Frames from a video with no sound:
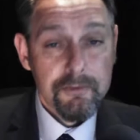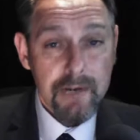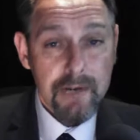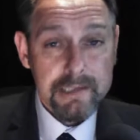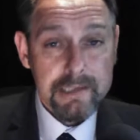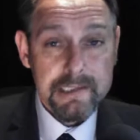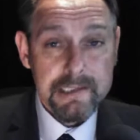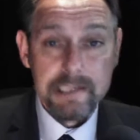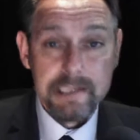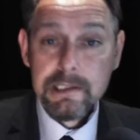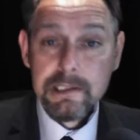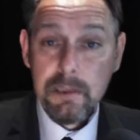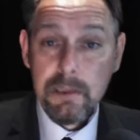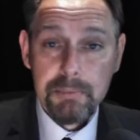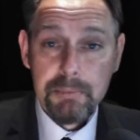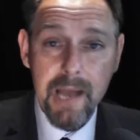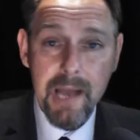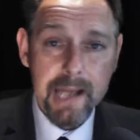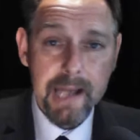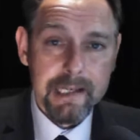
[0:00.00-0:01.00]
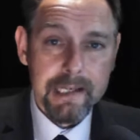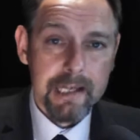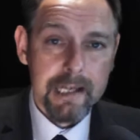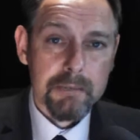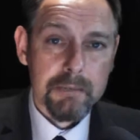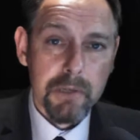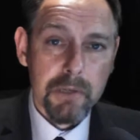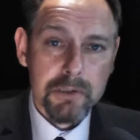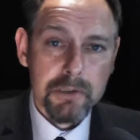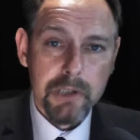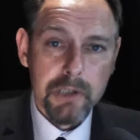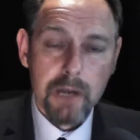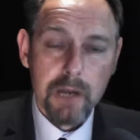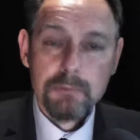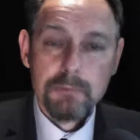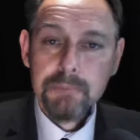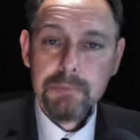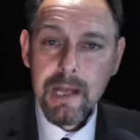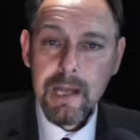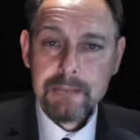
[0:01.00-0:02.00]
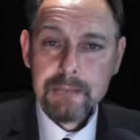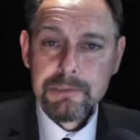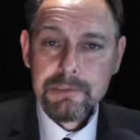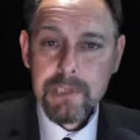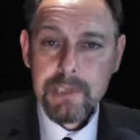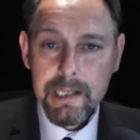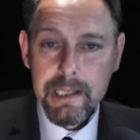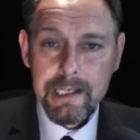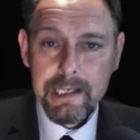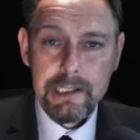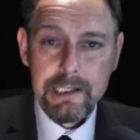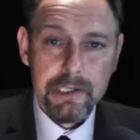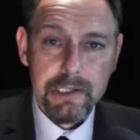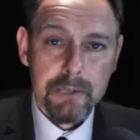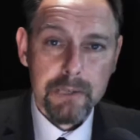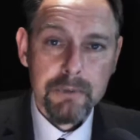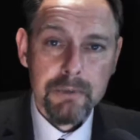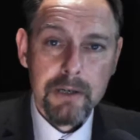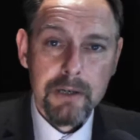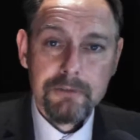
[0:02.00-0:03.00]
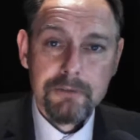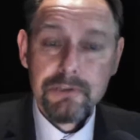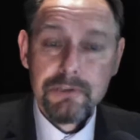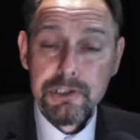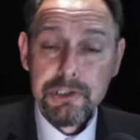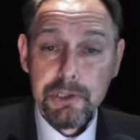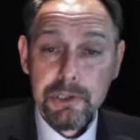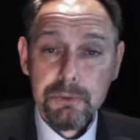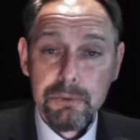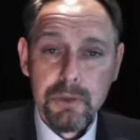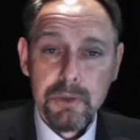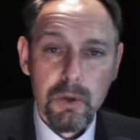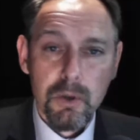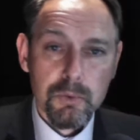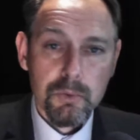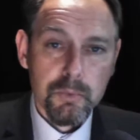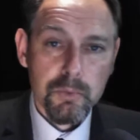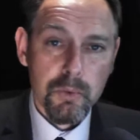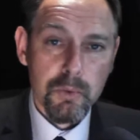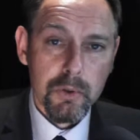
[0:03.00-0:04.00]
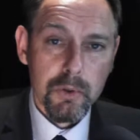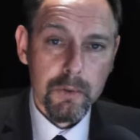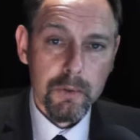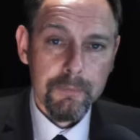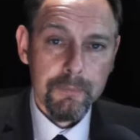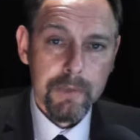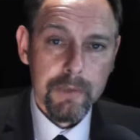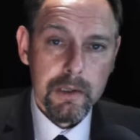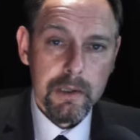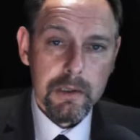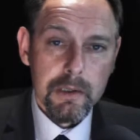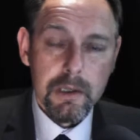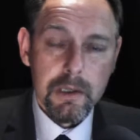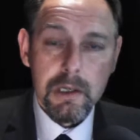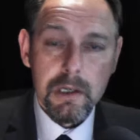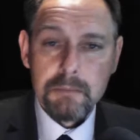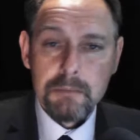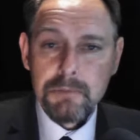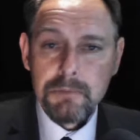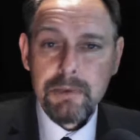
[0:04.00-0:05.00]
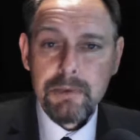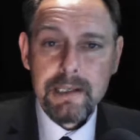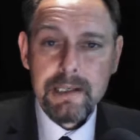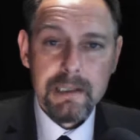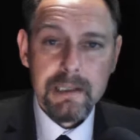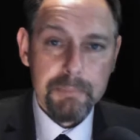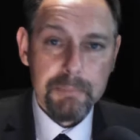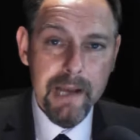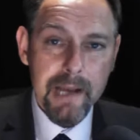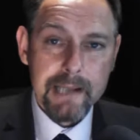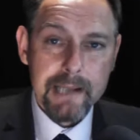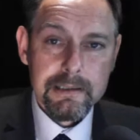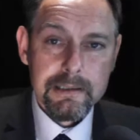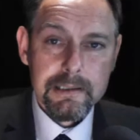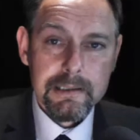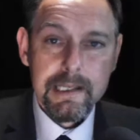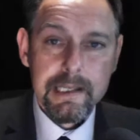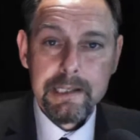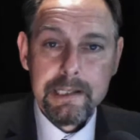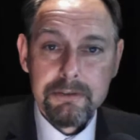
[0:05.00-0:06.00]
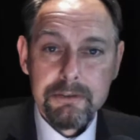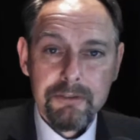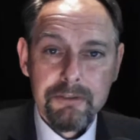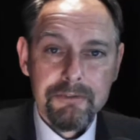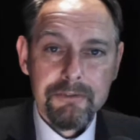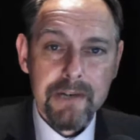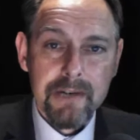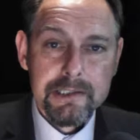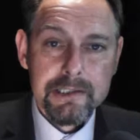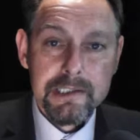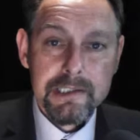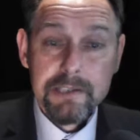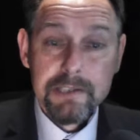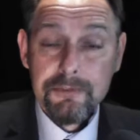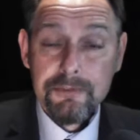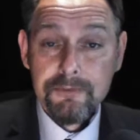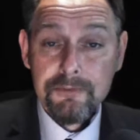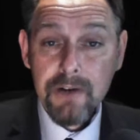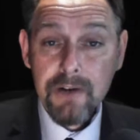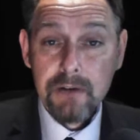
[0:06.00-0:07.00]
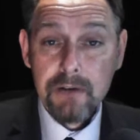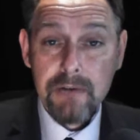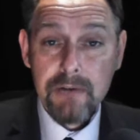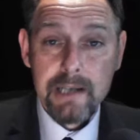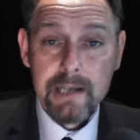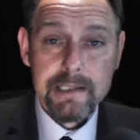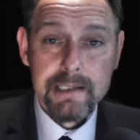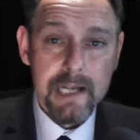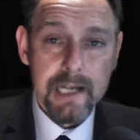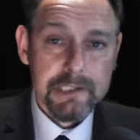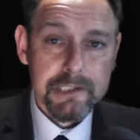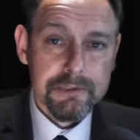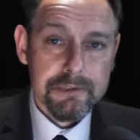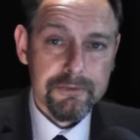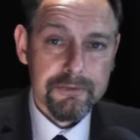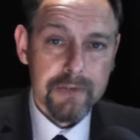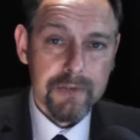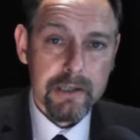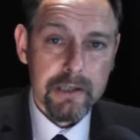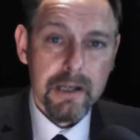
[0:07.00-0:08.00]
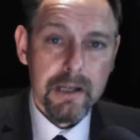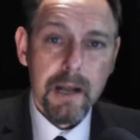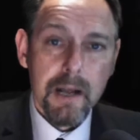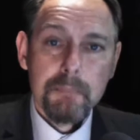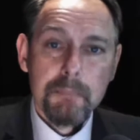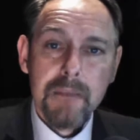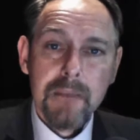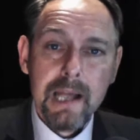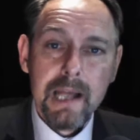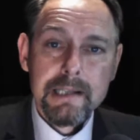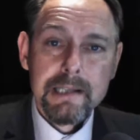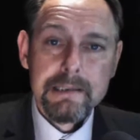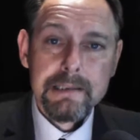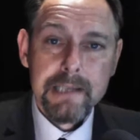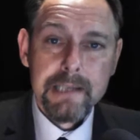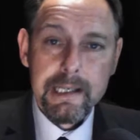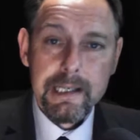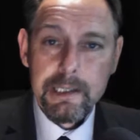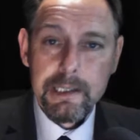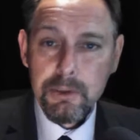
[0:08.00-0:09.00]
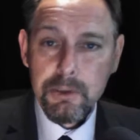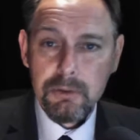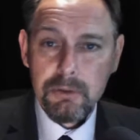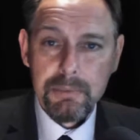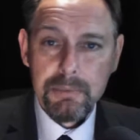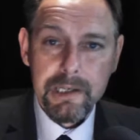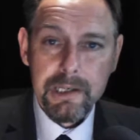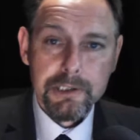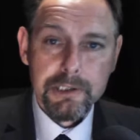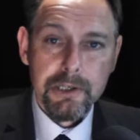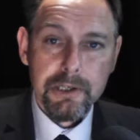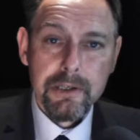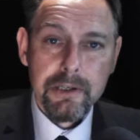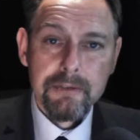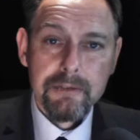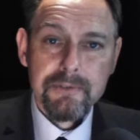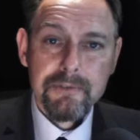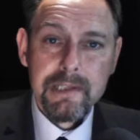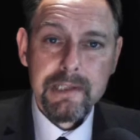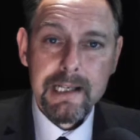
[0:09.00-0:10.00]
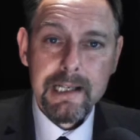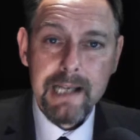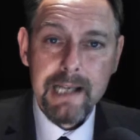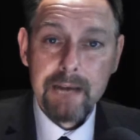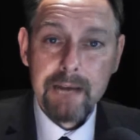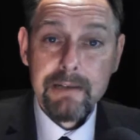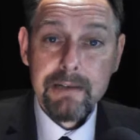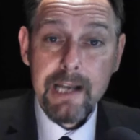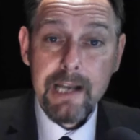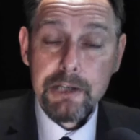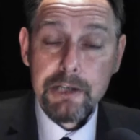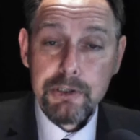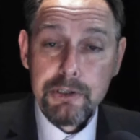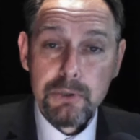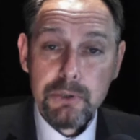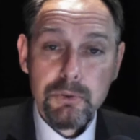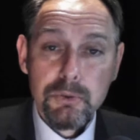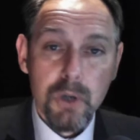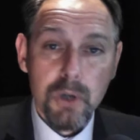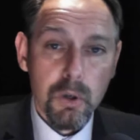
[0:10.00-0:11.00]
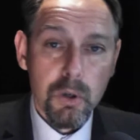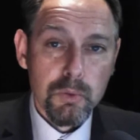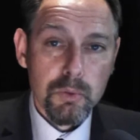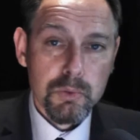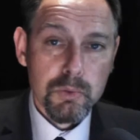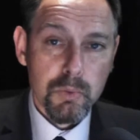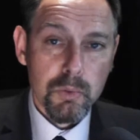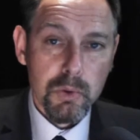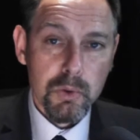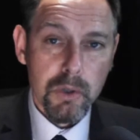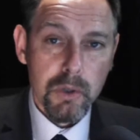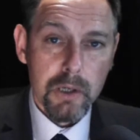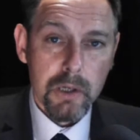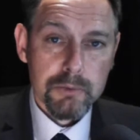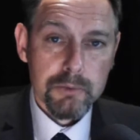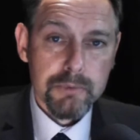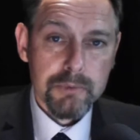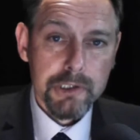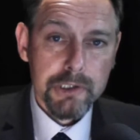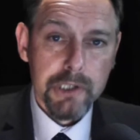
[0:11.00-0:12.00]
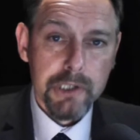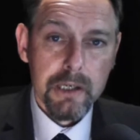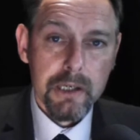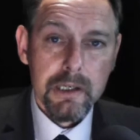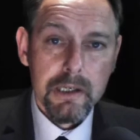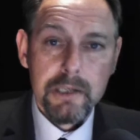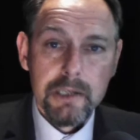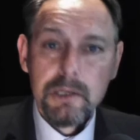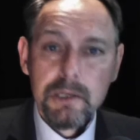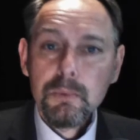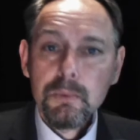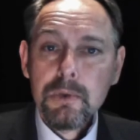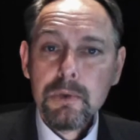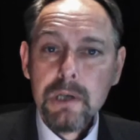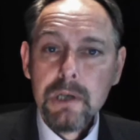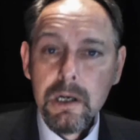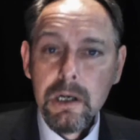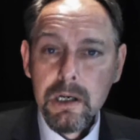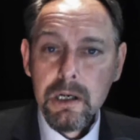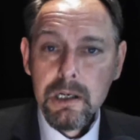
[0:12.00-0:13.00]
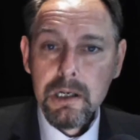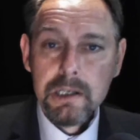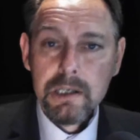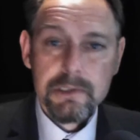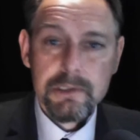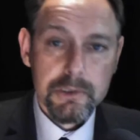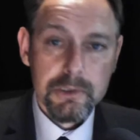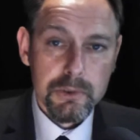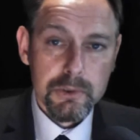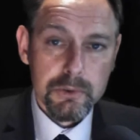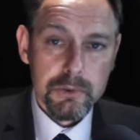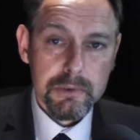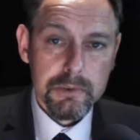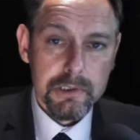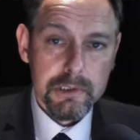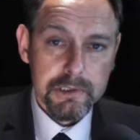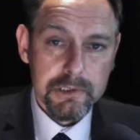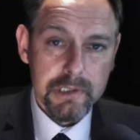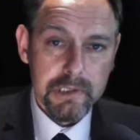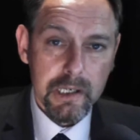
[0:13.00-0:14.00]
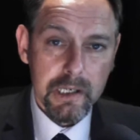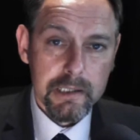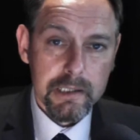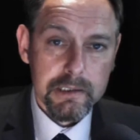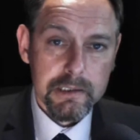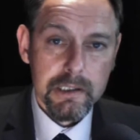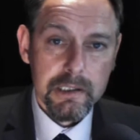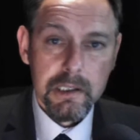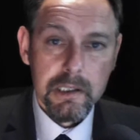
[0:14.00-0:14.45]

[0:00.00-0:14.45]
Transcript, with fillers: France's Le Pen in Moscow blames the EU for a new Cold War. Marine Le Pen, leader of France's far right National Front, blamed the European Union for declaring a new Cold War on Russia that would hurt all concerned.